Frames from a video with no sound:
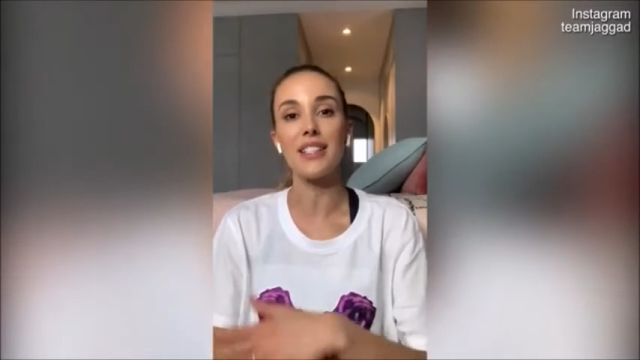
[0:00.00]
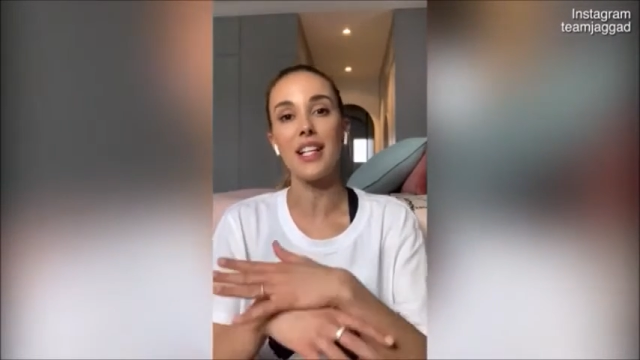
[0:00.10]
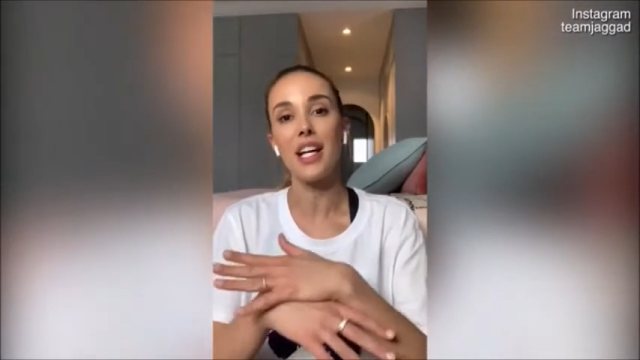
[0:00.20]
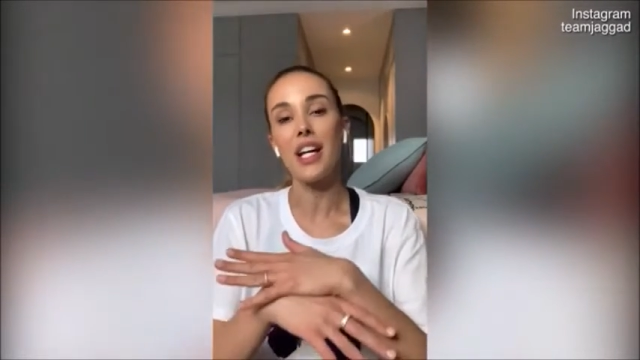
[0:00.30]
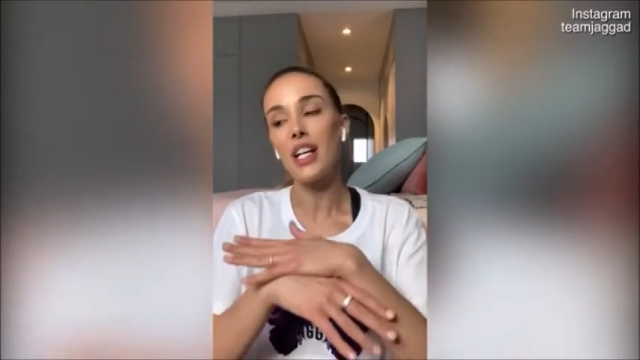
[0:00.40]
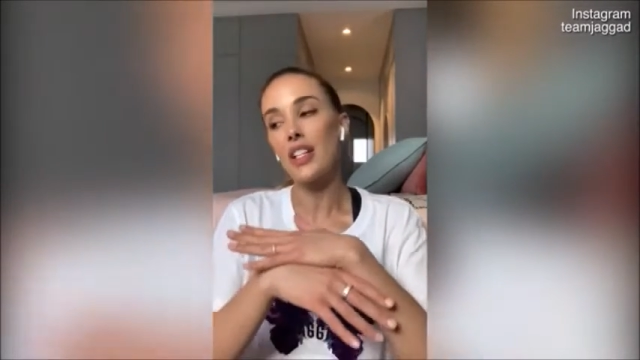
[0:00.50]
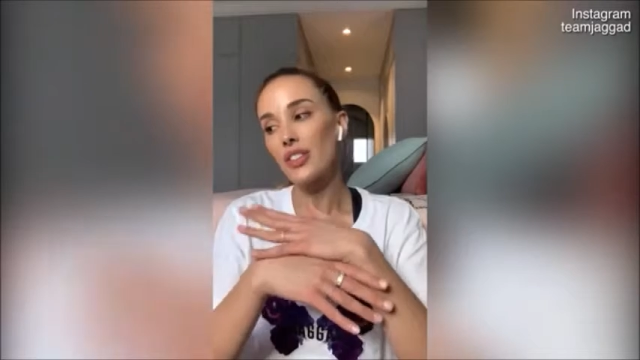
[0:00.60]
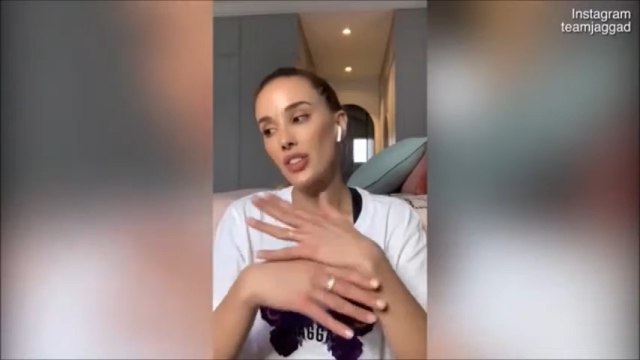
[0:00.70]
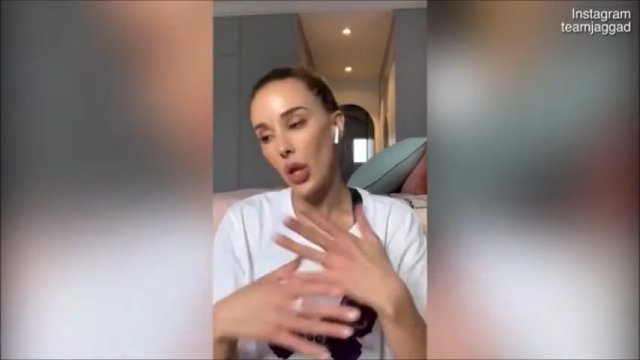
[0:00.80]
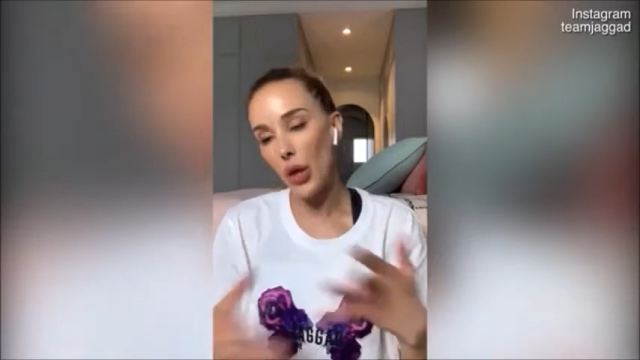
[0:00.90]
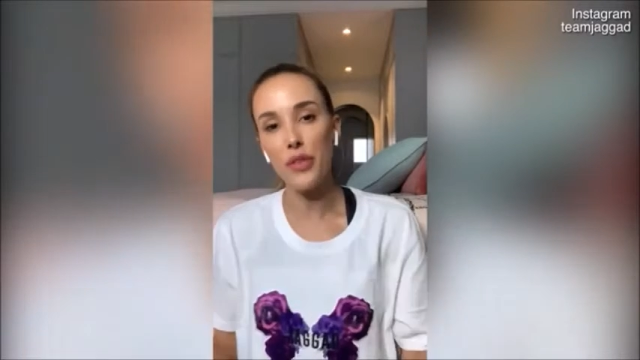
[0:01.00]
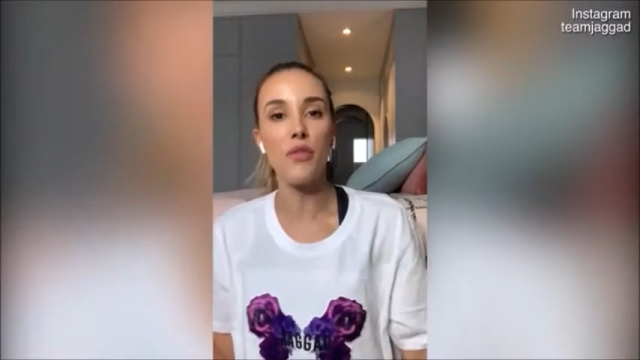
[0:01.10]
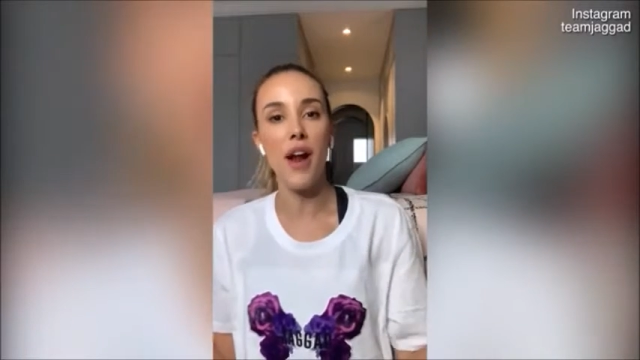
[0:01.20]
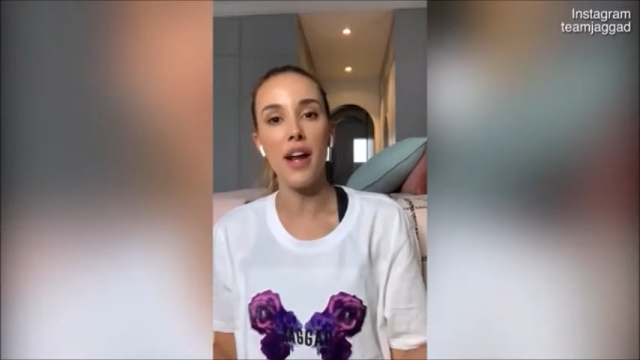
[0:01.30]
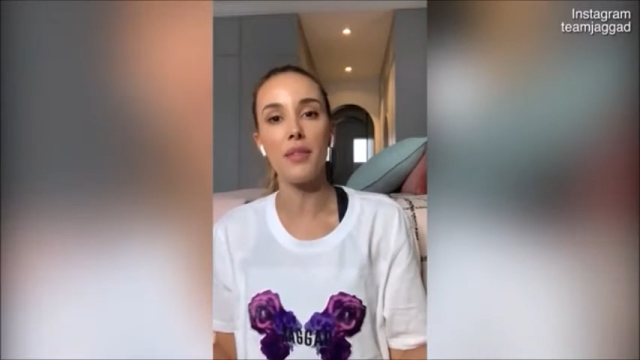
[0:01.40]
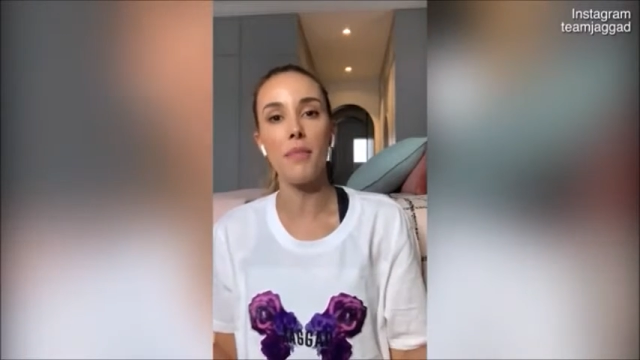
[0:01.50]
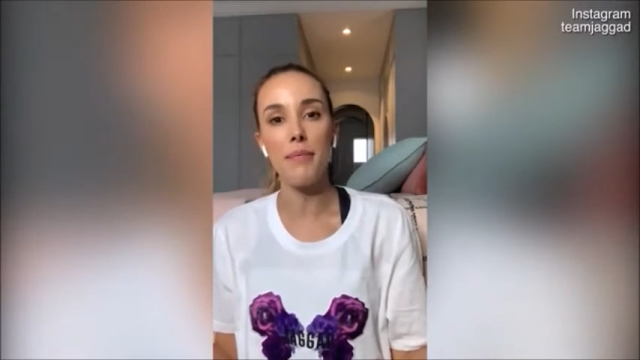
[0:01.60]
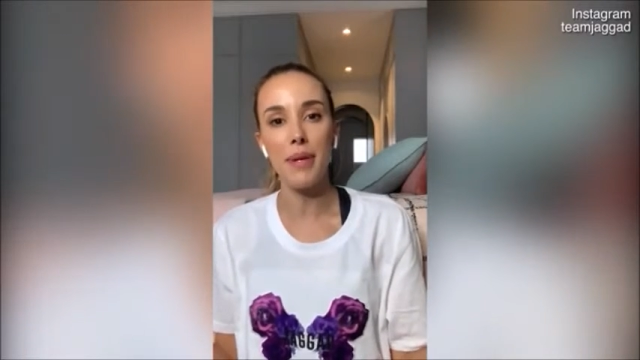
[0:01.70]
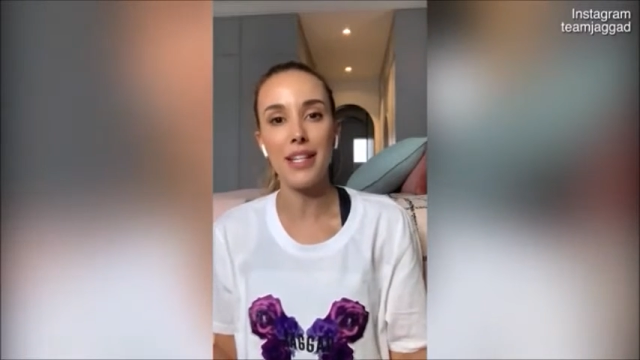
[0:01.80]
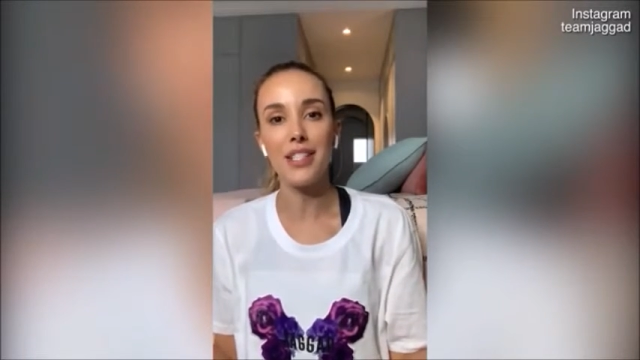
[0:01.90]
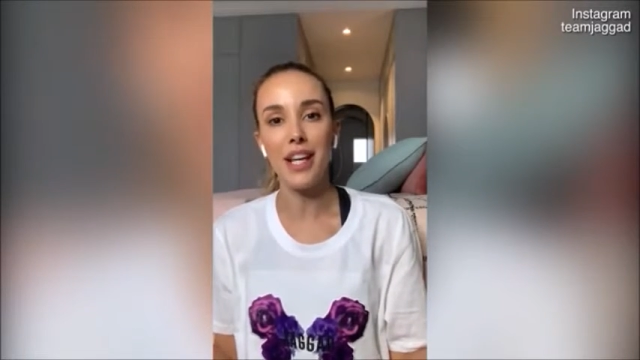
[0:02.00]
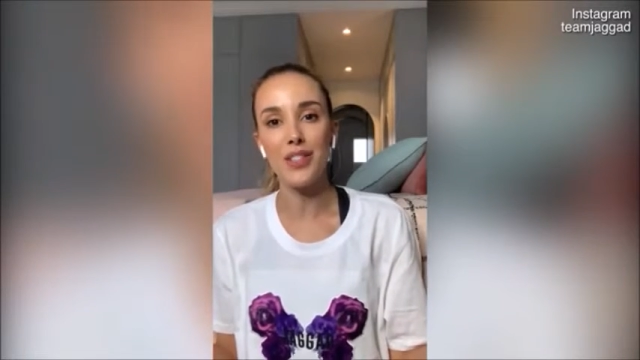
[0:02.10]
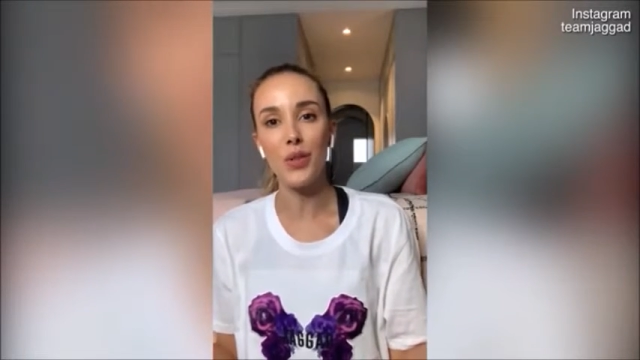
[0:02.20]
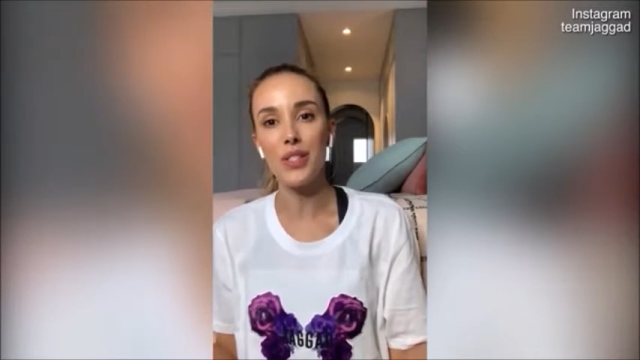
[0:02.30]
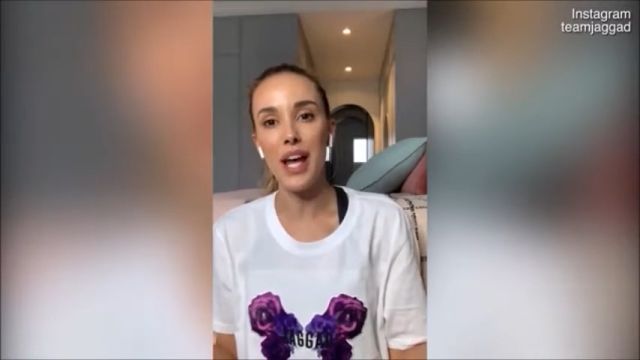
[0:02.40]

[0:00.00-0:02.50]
just slothed around in my PJs all